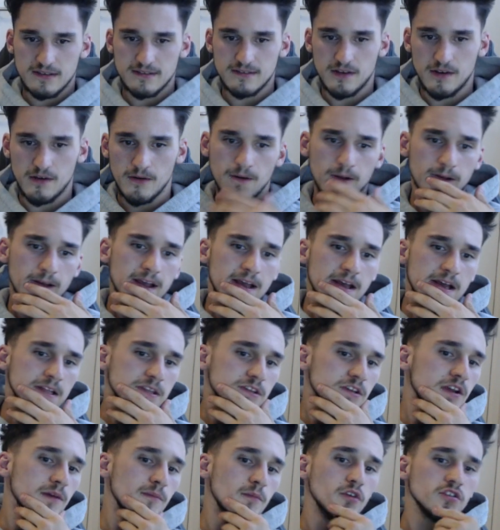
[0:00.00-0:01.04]
So
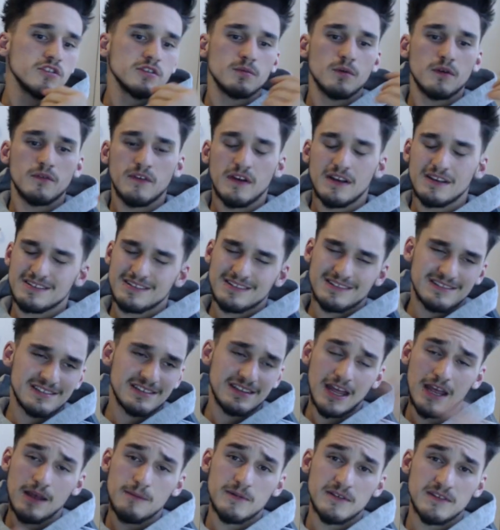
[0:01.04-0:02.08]
do multiple things.
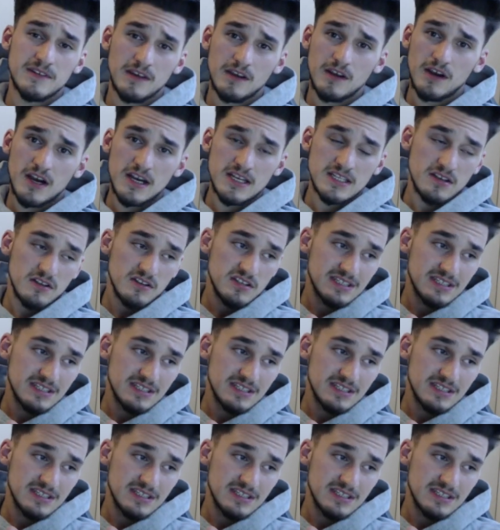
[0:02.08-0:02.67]
Stay busy, guys.